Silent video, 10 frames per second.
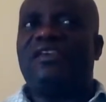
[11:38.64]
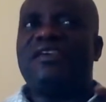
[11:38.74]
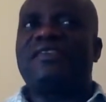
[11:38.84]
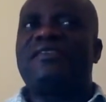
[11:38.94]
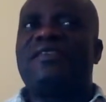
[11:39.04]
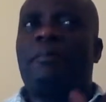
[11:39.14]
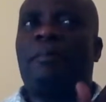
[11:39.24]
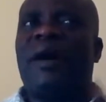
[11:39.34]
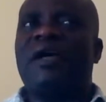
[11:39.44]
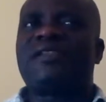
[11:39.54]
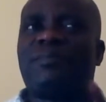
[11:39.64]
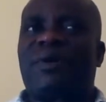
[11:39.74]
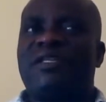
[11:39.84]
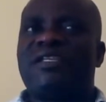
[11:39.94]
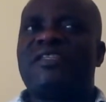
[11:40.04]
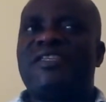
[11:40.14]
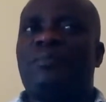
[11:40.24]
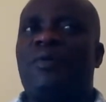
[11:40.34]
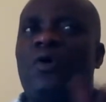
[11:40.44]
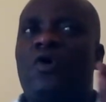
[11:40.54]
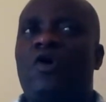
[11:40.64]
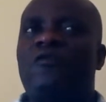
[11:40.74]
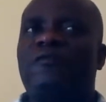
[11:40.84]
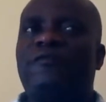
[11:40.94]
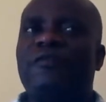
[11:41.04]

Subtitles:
is the past participle of